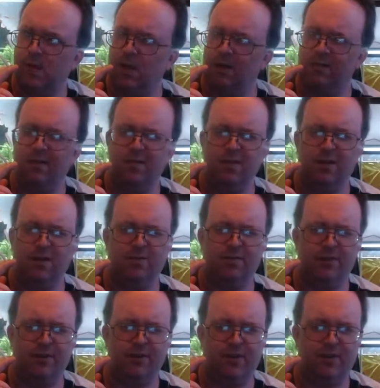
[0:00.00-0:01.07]
I don't know if
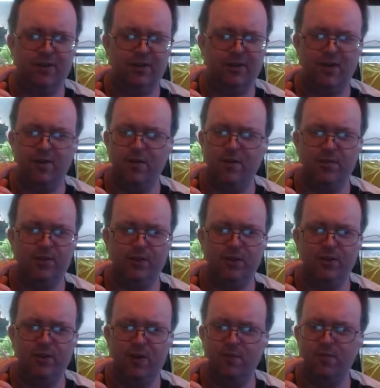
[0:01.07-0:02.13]
I'd
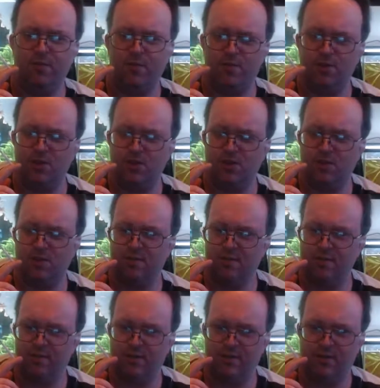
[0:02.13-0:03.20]
do, I'd probably just
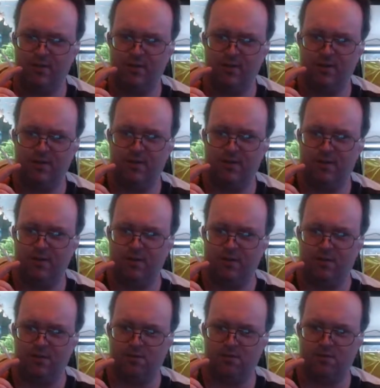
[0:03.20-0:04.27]

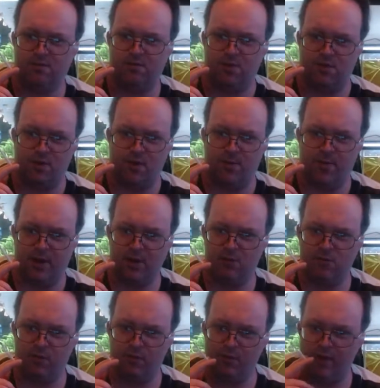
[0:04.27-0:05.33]
like turkey based
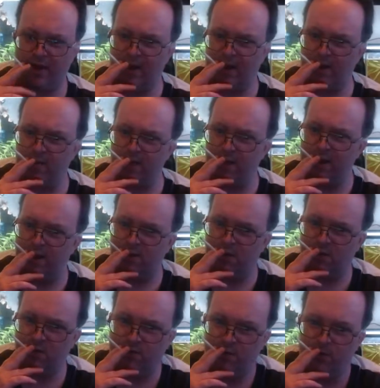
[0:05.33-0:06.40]
or back out the
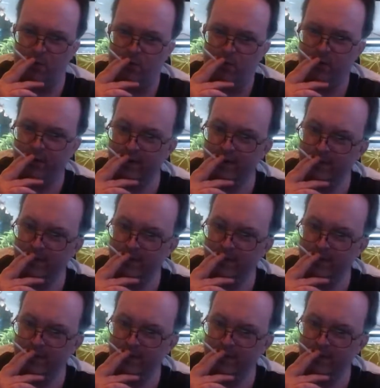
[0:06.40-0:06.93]
excess food.